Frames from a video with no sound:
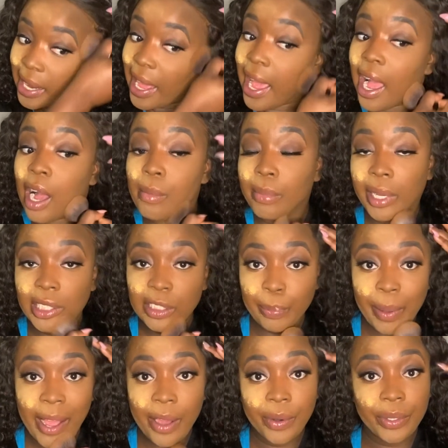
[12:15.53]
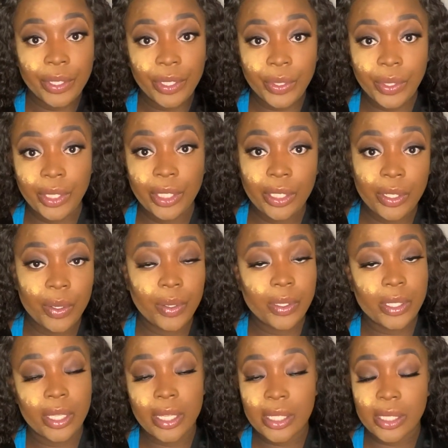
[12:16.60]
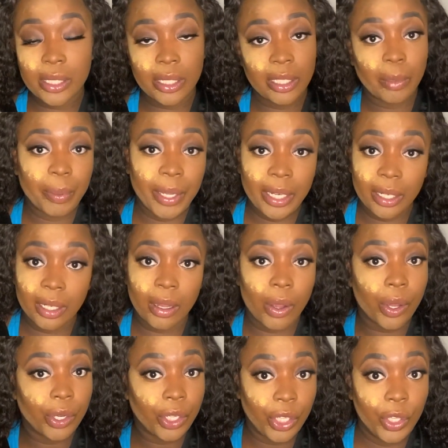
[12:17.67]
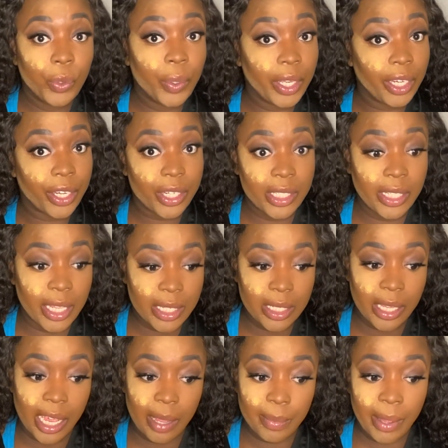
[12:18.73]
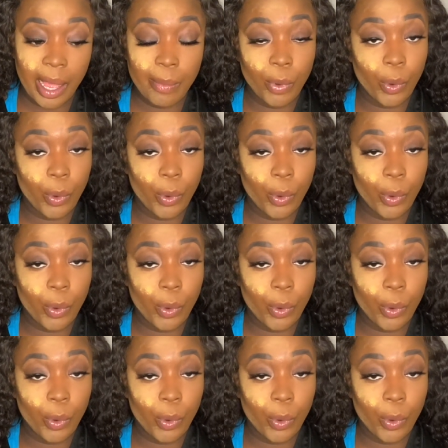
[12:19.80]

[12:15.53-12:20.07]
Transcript: how much powder you use is dependent on you and your skin type. I'm